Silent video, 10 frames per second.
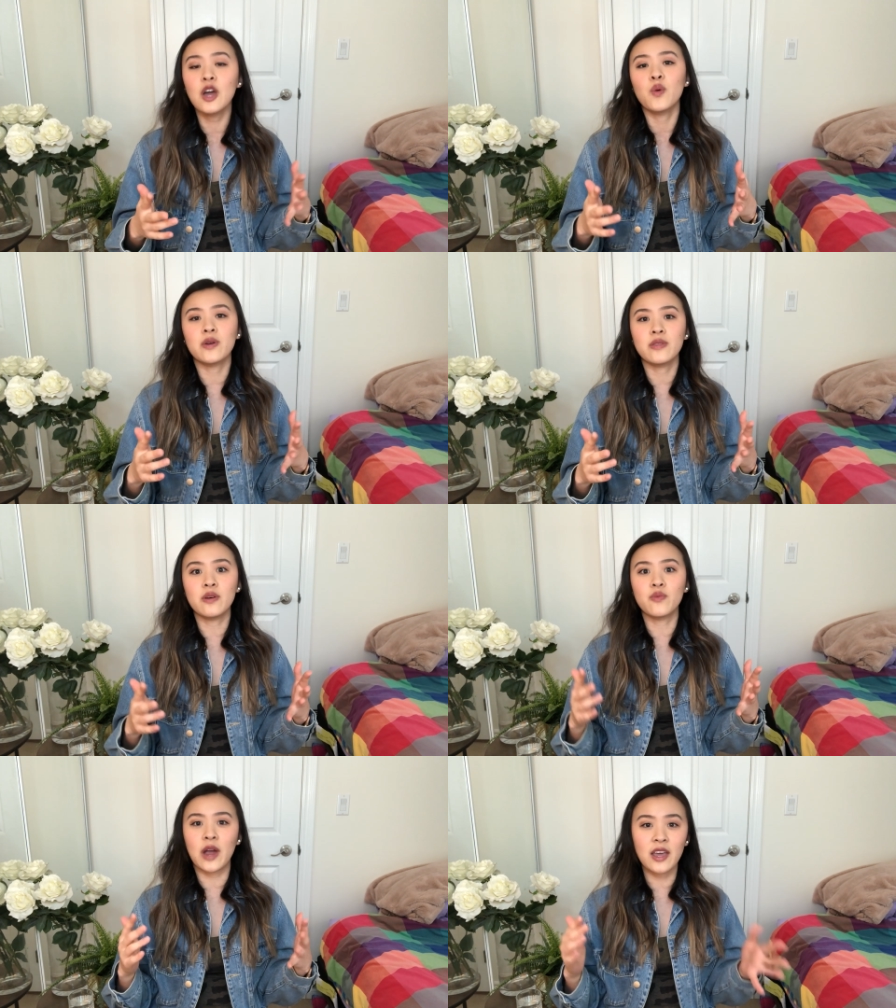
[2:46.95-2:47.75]
where
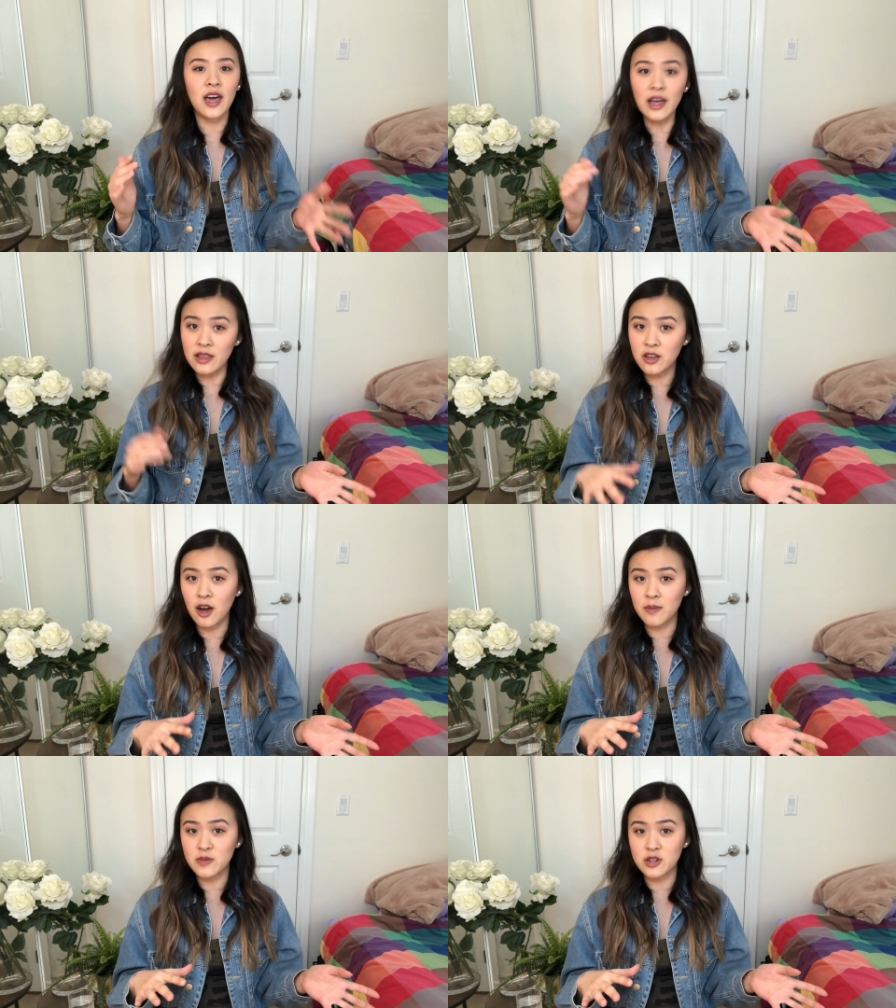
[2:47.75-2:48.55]
they'll ride a
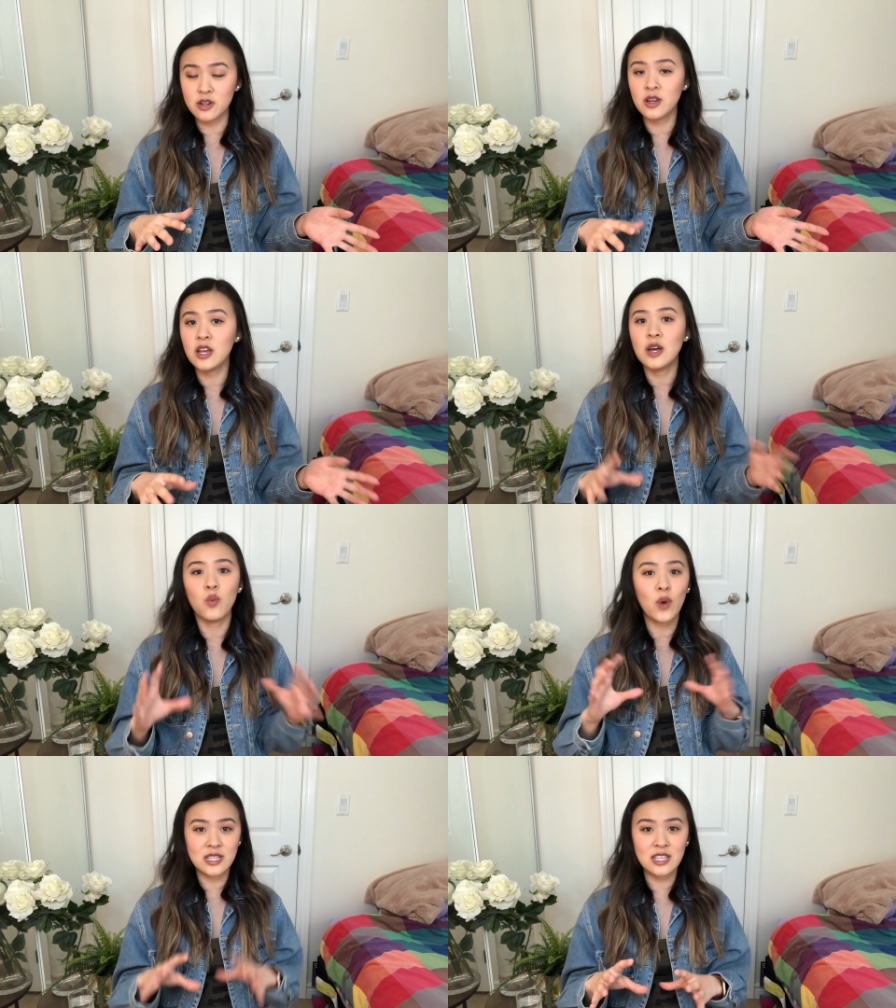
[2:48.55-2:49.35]
helicopter
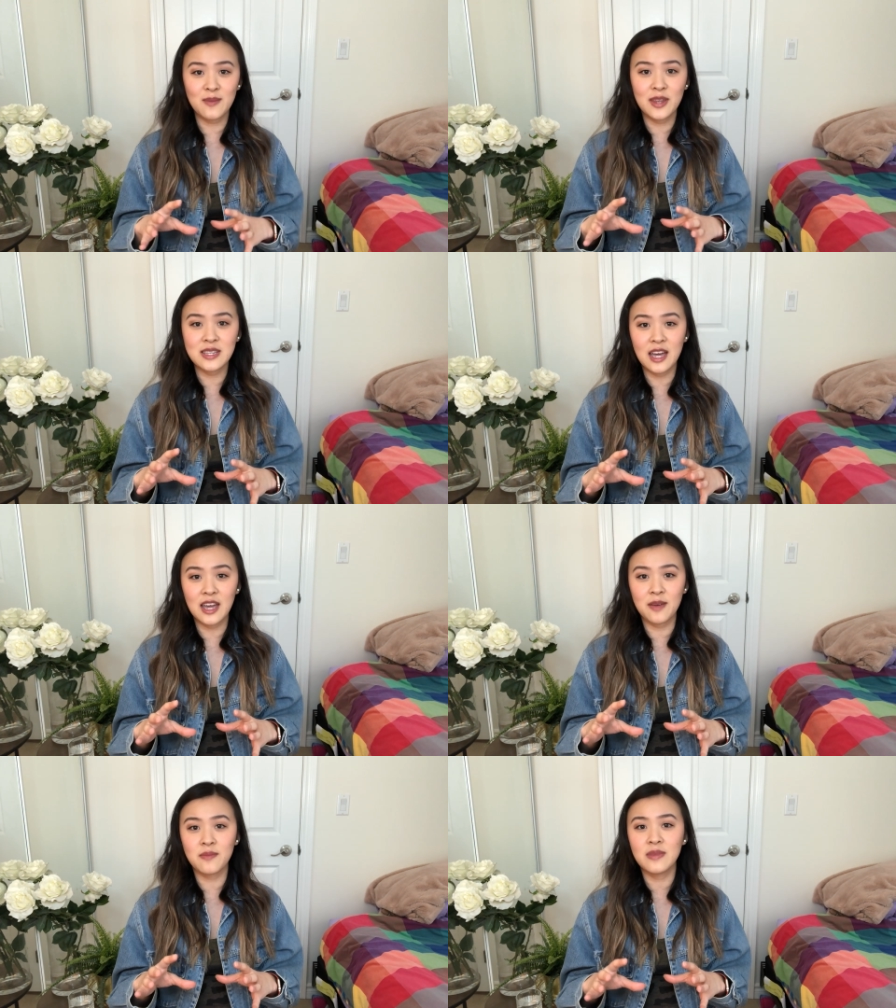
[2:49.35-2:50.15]
1 team at a
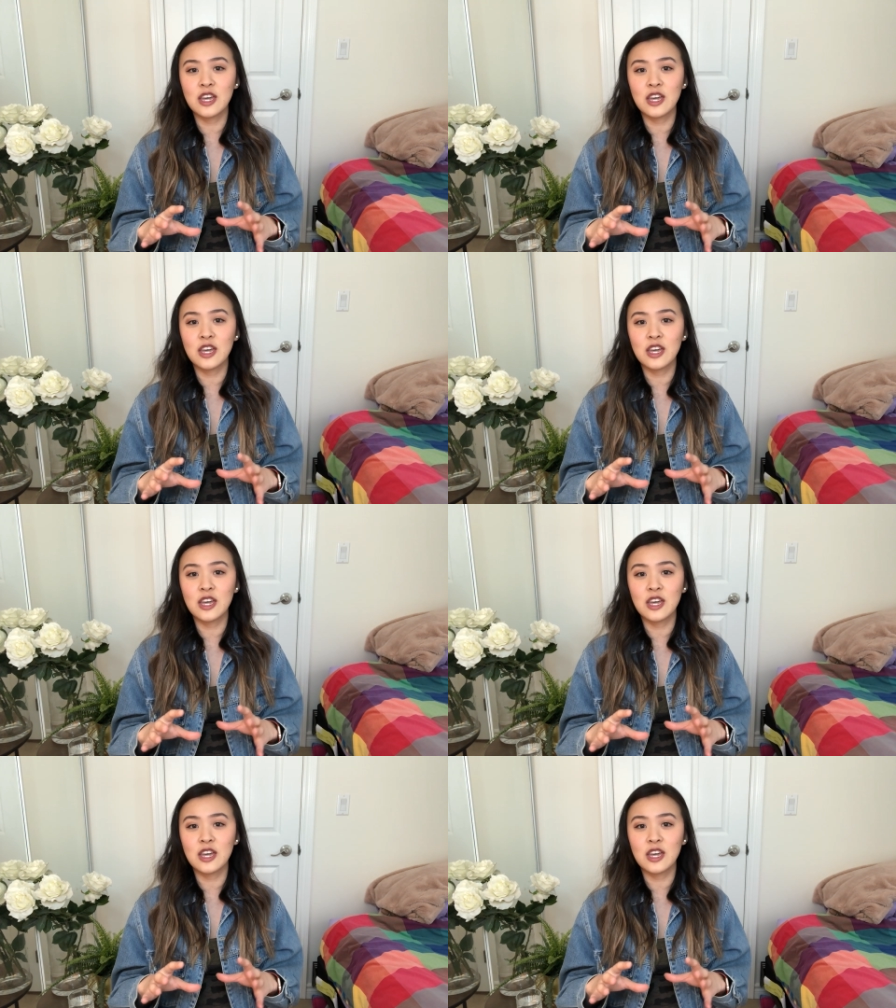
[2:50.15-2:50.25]
time,